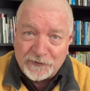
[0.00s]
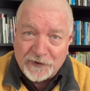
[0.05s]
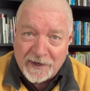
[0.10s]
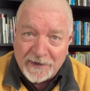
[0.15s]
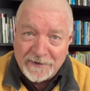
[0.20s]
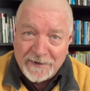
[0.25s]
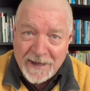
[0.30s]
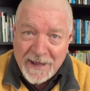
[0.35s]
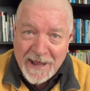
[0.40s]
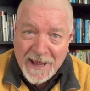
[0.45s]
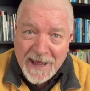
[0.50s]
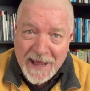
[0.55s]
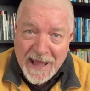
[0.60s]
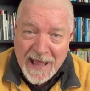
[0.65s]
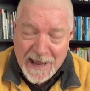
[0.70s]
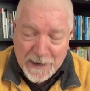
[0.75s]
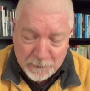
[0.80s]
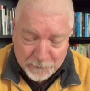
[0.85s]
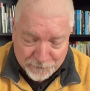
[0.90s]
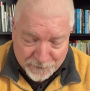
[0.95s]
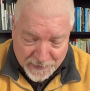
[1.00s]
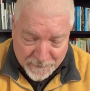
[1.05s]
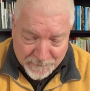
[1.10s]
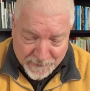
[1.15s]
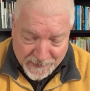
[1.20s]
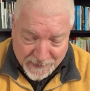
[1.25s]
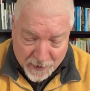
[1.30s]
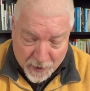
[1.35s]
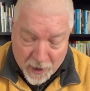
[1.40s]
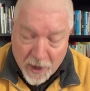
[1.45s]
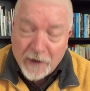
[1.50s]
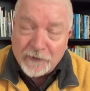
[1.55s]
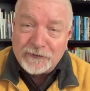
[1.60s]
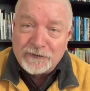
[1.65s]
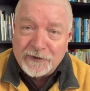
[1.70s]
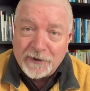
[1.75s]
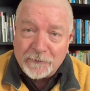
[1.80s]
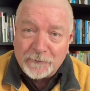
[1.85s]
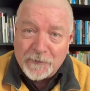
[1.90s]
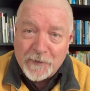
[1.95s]
And I was living in a
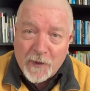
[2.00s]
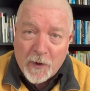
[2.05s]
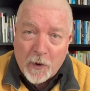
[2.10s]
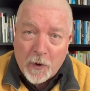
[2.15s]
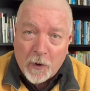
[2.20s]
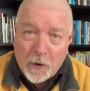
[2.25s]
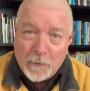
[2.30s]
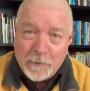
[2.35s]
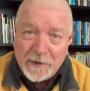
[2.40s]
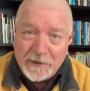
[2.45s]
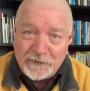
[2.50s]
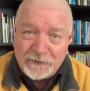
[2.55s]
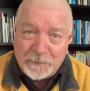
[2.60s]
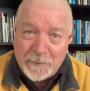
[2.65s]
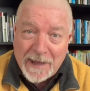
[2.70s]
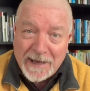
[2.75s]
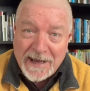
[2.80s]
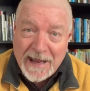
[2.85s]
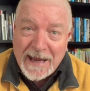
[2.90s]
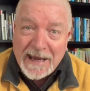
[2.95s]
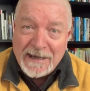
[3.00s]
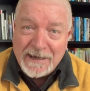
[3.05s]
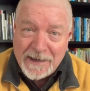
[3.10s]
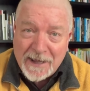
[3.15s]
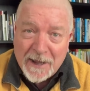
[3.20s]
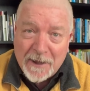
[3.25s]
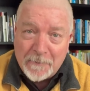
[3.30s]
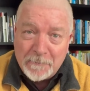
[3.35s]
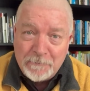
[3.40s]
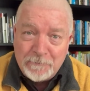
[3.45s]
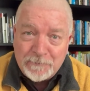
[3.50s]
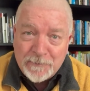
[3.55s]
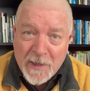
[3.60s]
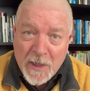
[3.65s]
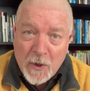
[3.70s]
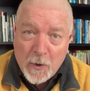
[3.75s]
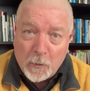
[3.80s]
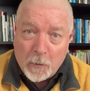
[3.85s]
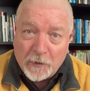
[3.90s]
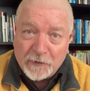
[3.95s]
hostel for the homeless. My income
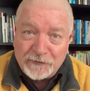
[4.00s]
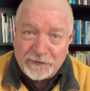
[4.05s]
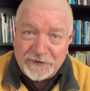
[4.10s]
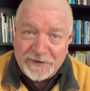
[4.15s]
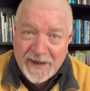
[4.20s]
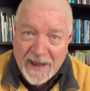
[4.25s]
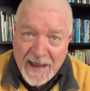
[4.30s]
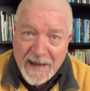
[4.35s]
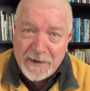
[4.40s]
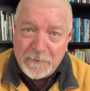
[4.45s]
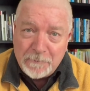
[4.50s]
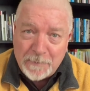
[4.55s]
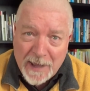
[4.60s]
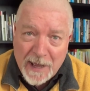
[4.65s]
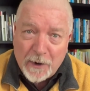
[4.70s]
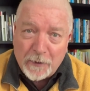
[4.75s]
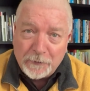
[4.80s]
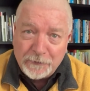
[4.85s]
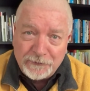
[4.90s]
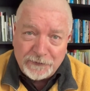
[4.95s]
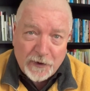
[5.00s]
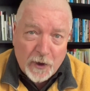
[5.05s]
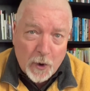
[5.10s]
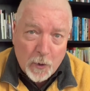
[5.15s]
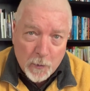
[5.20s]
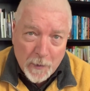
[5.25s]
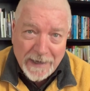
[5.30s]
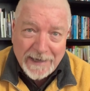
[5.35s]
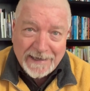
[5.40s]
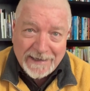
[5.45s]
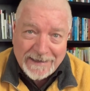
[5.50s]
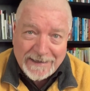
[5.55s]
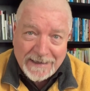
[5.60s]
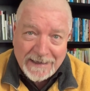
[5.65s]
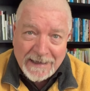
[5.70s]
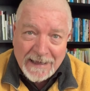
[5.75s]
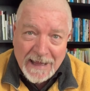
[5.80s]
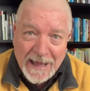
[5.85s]
was £10 a week.